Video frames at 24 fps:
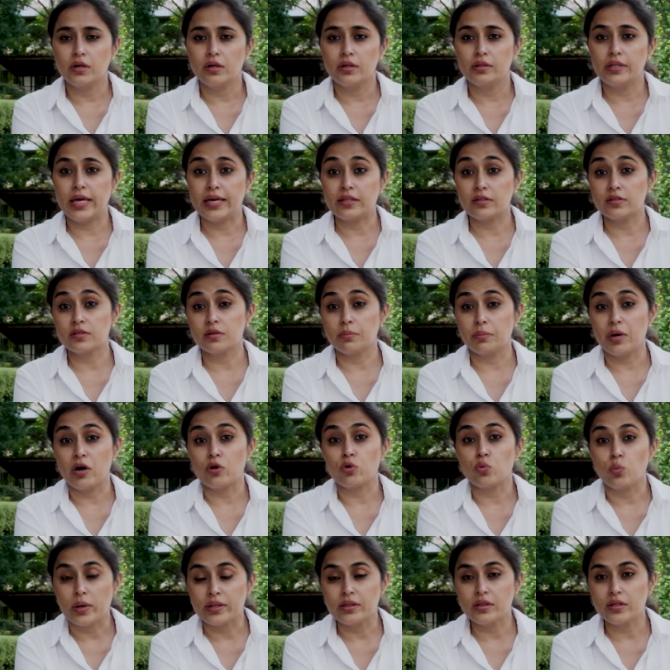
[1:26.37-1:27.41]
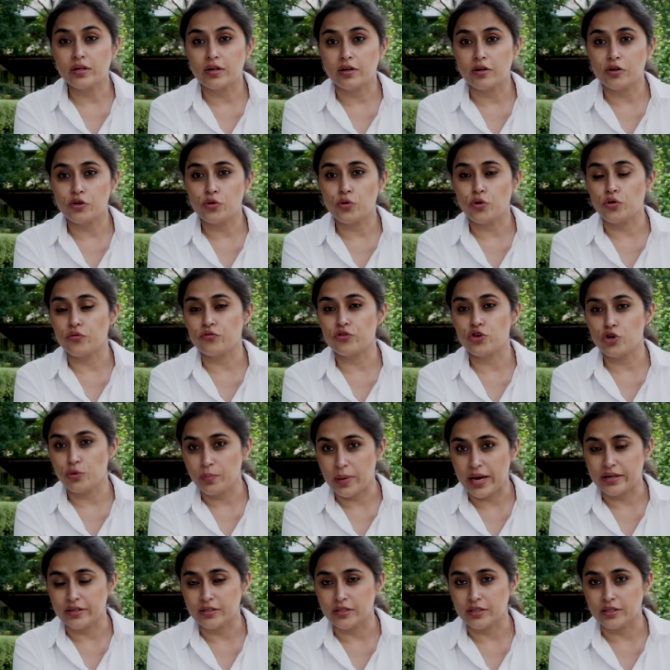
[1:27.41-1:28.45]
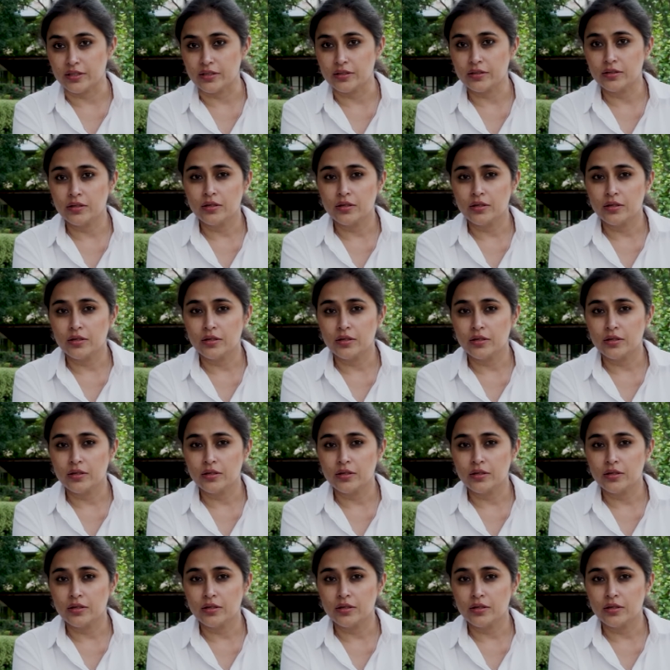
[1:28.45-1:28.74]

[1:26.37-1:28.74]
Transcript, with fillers: That's about one third of humanity.